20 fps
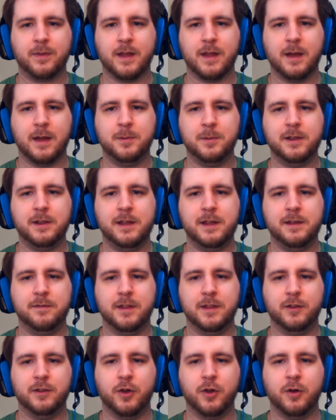I believe
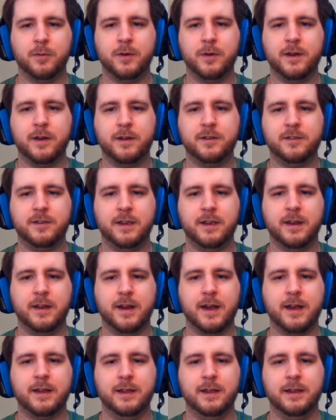that Tomura
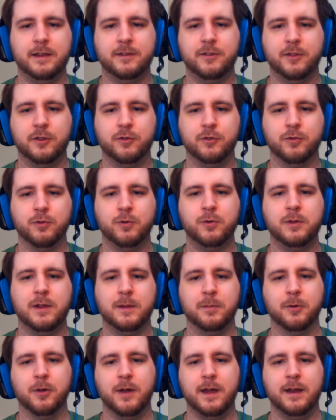Shigaraki is the true
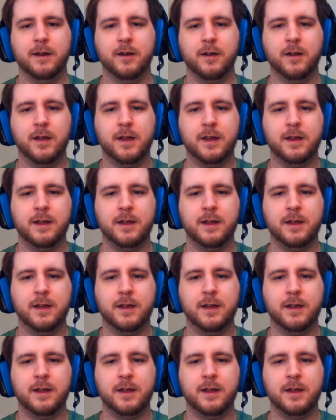liberator.